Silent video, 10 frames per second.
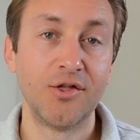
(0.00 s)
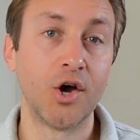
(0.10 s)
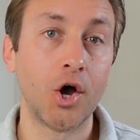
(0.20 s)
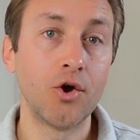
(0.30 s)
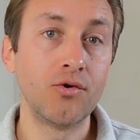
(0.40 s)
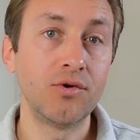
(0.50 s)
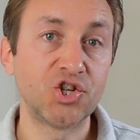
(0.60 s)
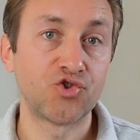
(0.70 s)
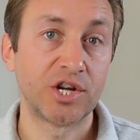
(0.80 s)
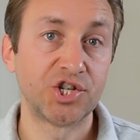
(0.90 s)
The only
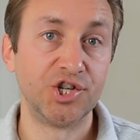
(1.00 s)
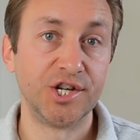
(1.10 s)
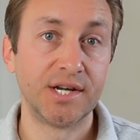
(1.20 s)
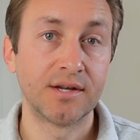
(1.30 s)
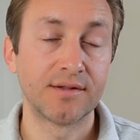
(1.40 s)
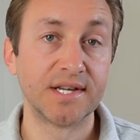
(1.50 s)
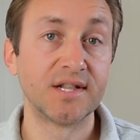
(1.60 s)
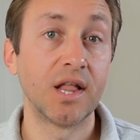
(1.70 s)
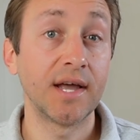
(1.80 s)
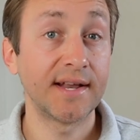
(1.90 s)
strategy that
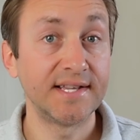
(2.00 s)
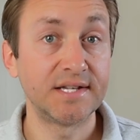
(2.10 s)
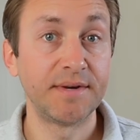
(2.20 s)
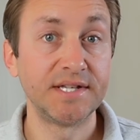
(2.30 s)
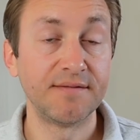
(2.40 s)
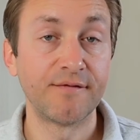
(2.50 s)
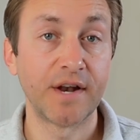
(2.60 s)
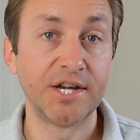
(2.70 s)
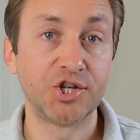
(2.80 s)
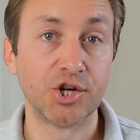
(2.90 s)
is likely to beat
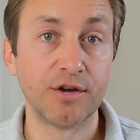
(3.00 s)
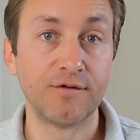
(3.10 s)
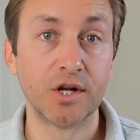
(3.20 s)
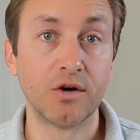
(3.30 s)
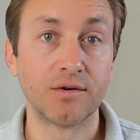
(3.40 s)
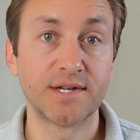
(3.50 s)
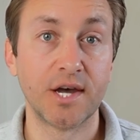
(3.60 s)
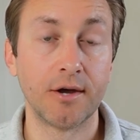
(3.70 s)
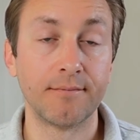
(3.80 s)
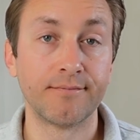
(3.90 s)
inflation over the long
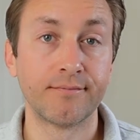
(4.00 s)
term